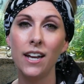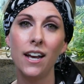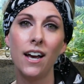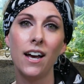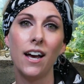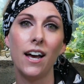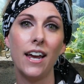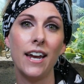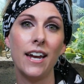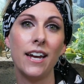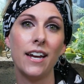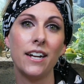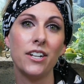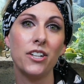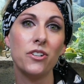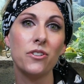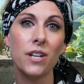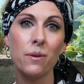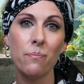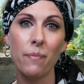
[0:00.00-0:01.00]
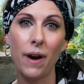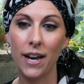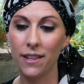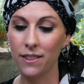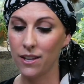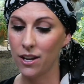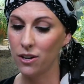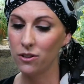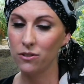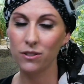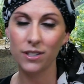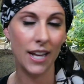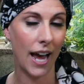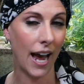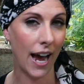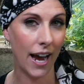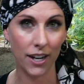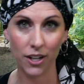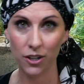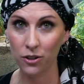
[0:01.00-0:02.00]
And you can buy those
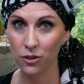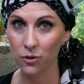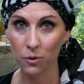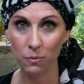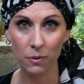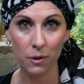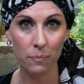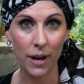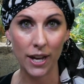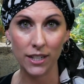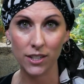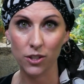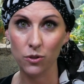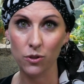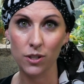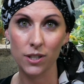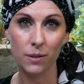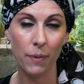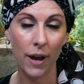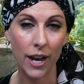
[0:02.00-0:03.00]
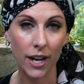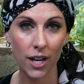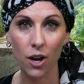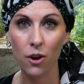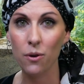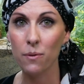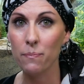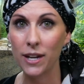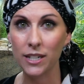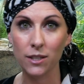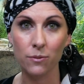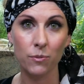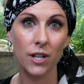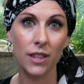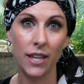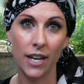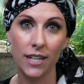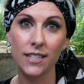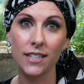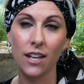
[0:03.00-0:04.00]
at your normal pet stores, Petco and PetSmart,
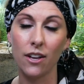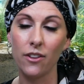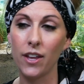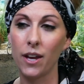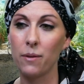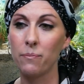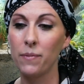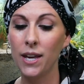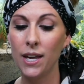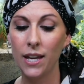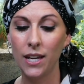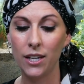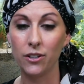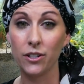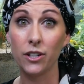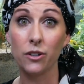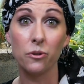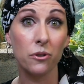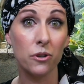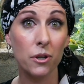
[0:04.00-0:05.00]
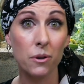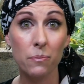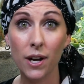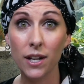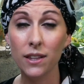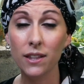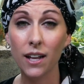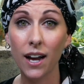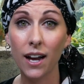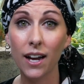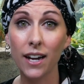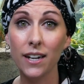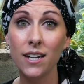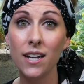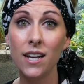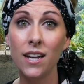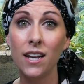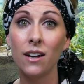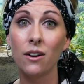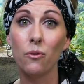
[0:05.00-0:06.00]
they sell them. You can order them online.
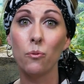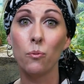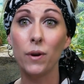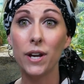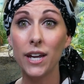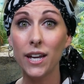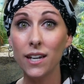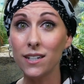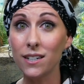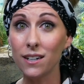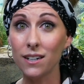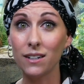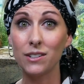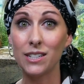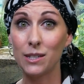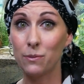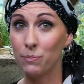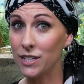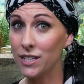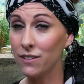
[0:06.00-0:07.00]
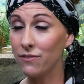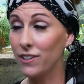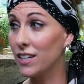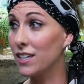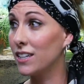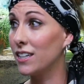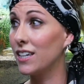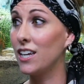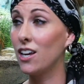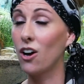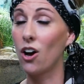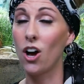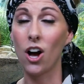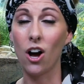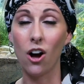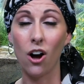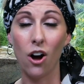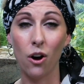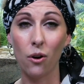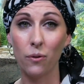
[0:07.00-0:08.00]
We specifically
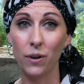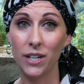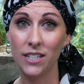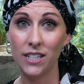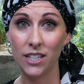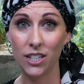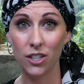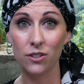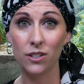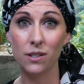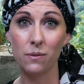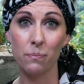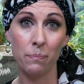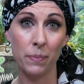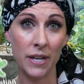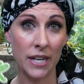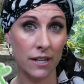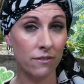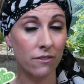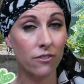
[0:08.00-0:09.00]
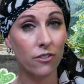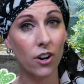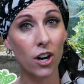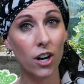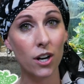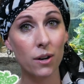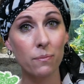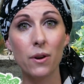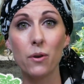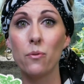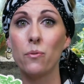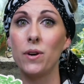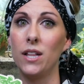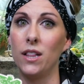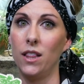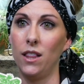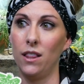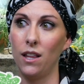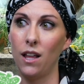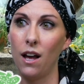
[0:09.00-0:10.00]
always use Bean Farm. We
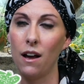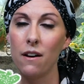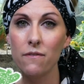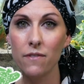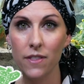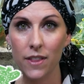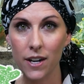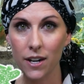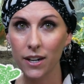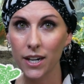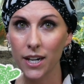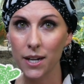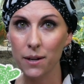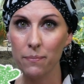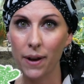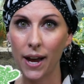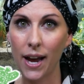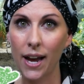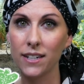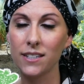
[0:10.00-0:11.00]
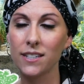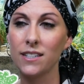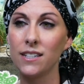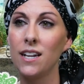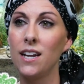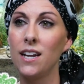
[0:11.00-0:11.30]
love their heat mats.